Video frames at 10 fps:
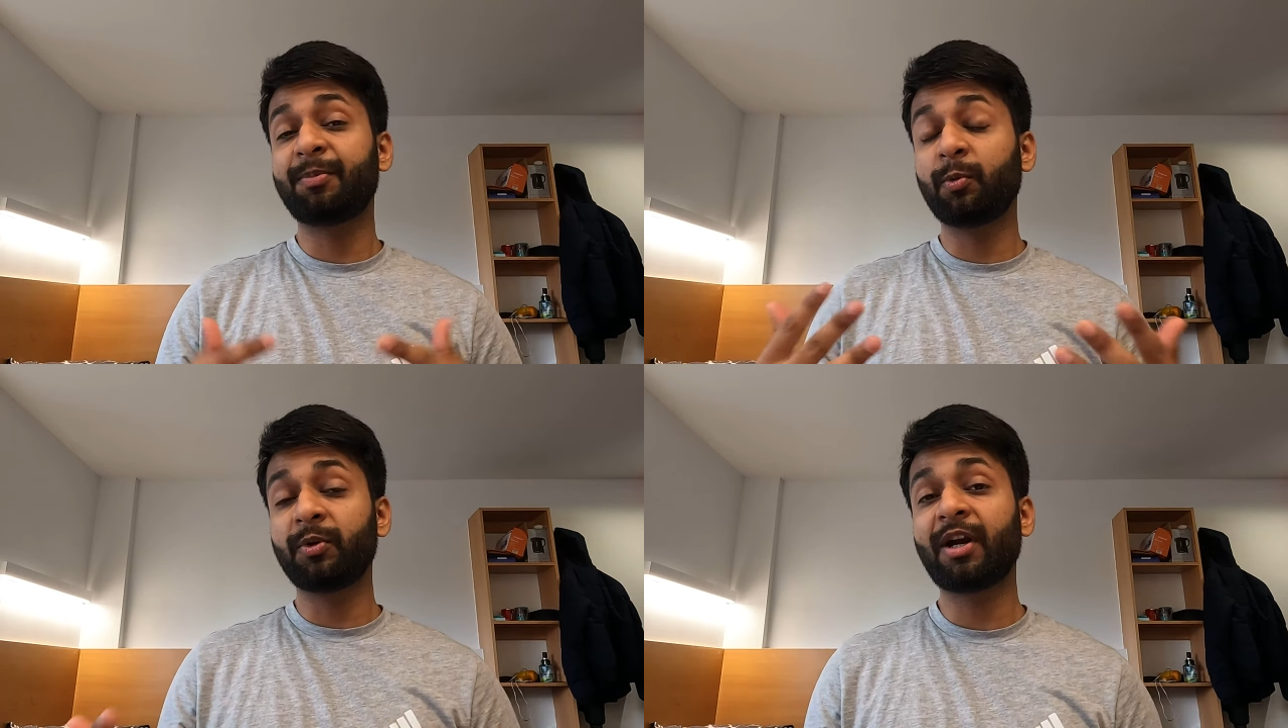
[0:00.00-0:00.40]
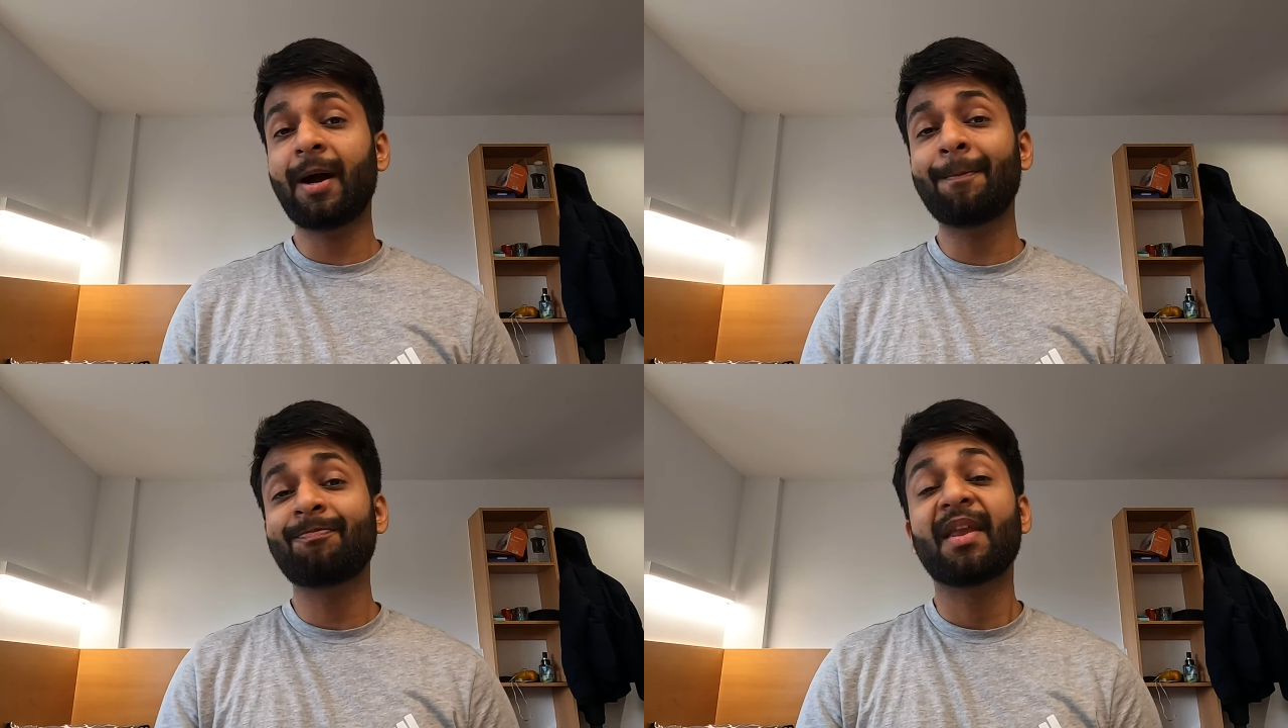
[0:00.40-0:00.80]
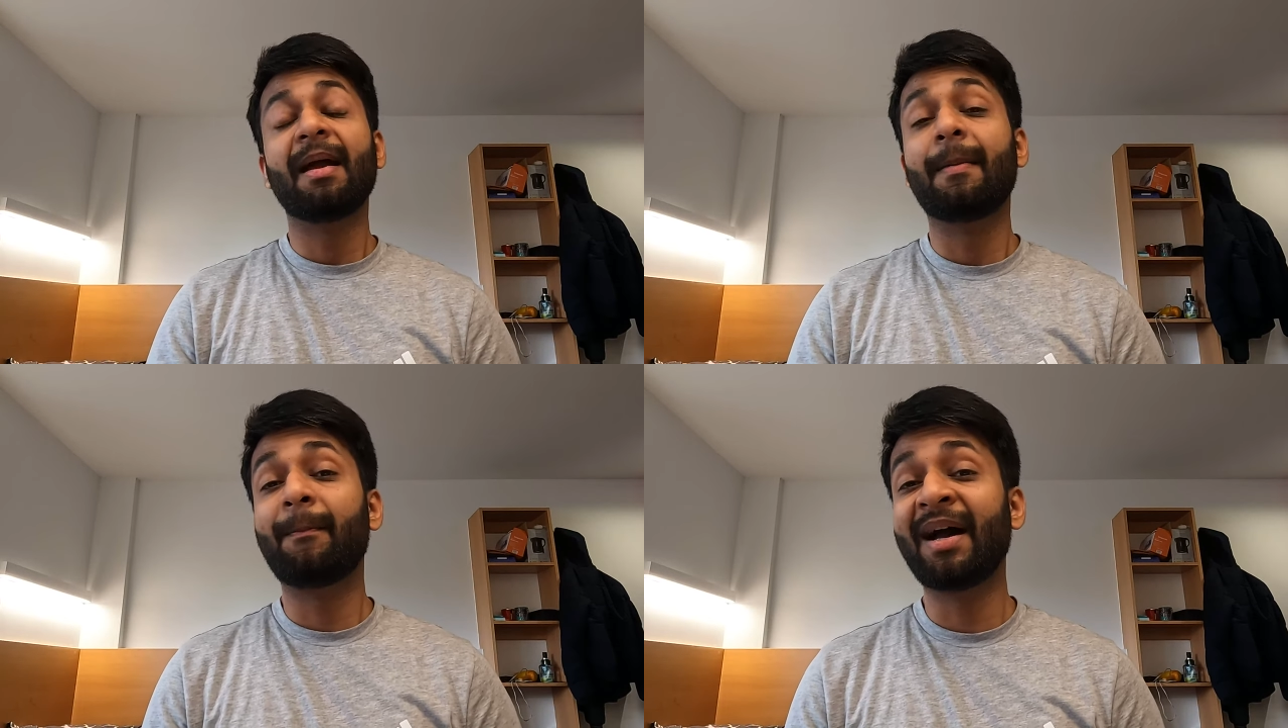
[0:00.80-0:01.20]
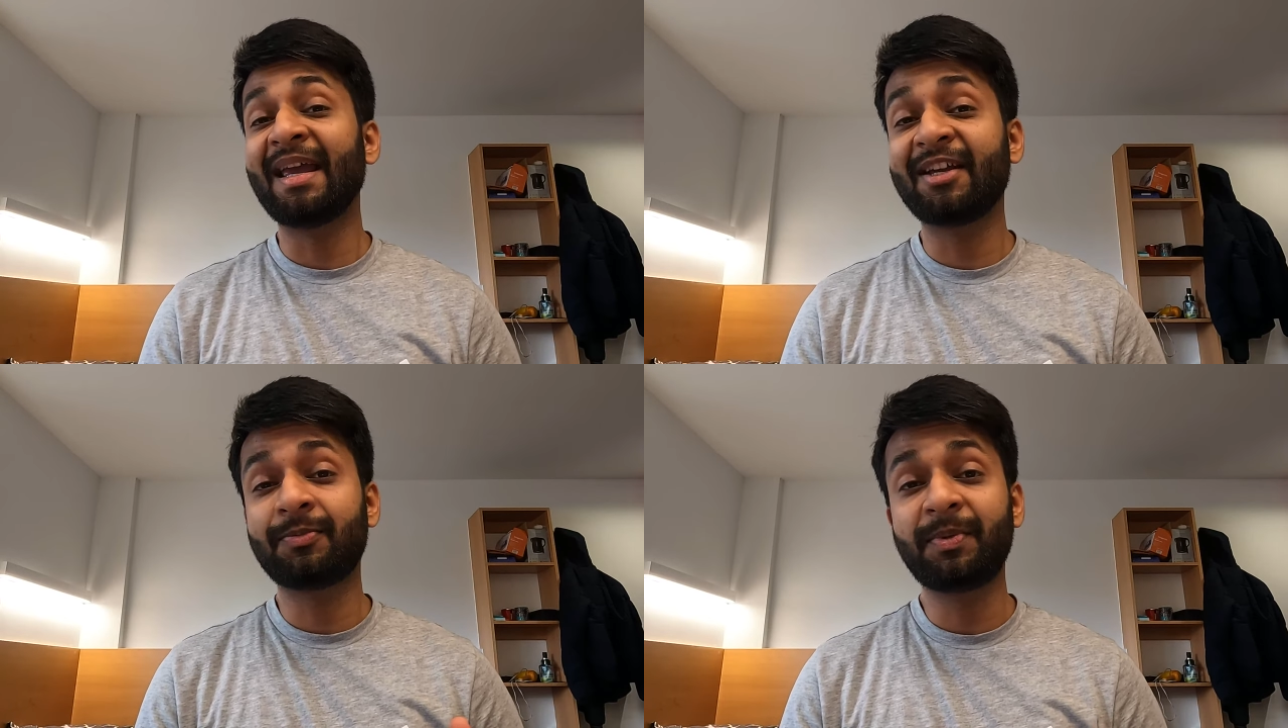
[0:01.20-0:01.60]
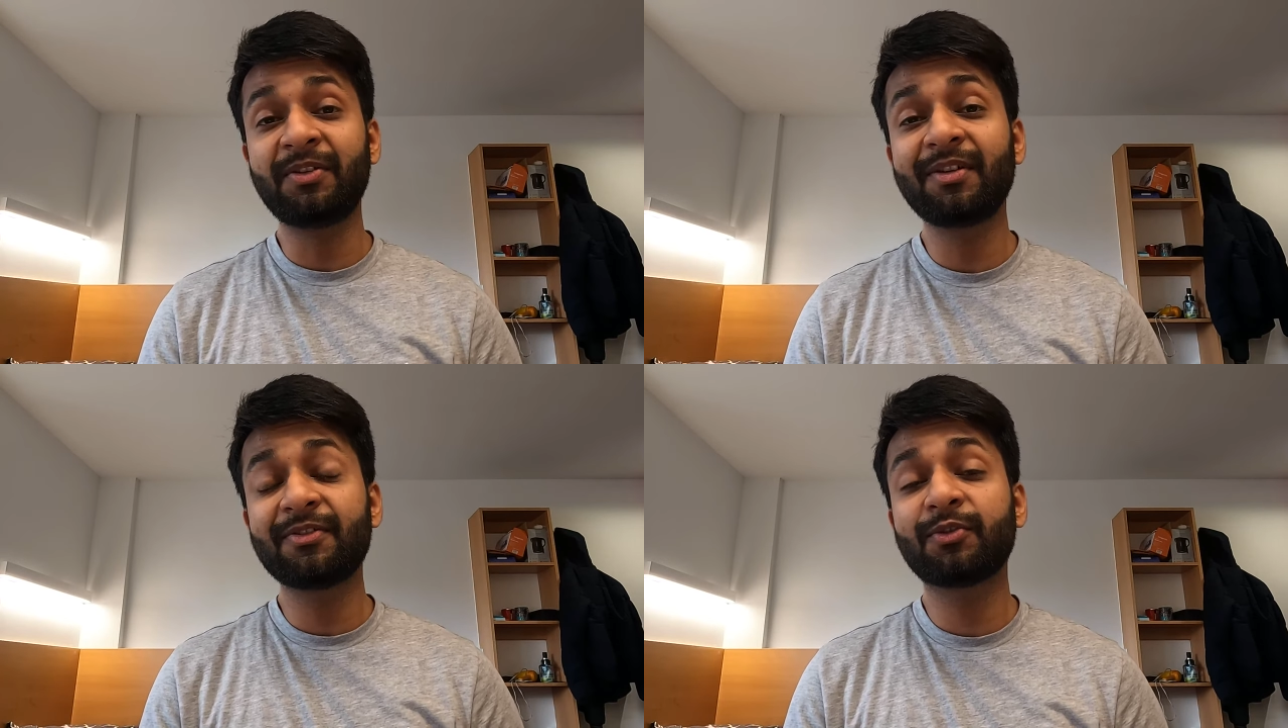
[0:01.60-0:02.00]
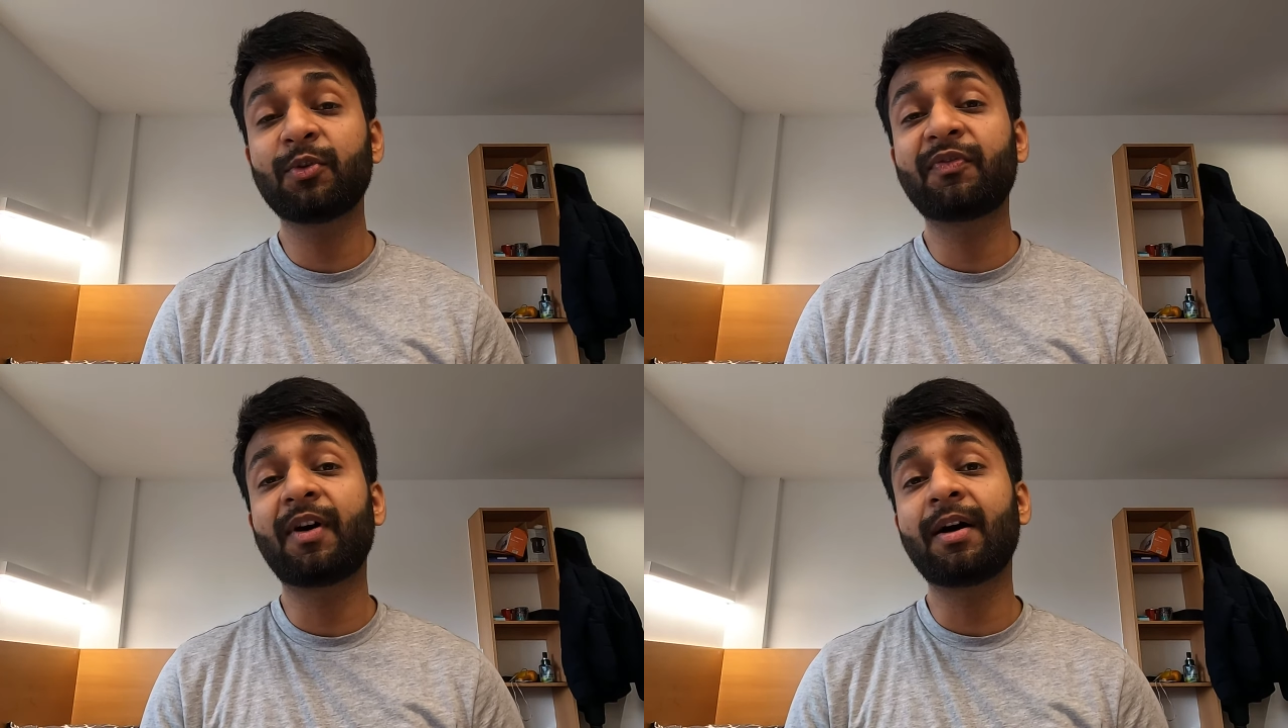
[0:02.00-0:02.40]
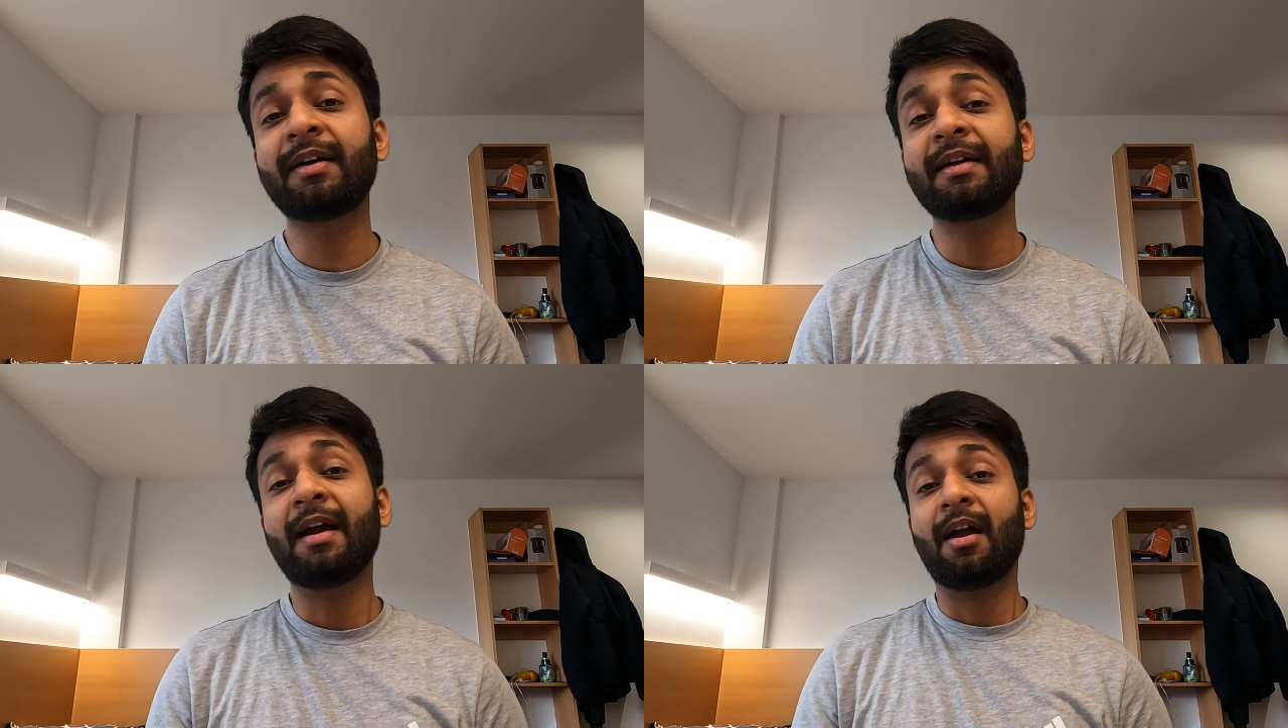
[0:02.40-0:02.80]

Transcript: program, my experience so far,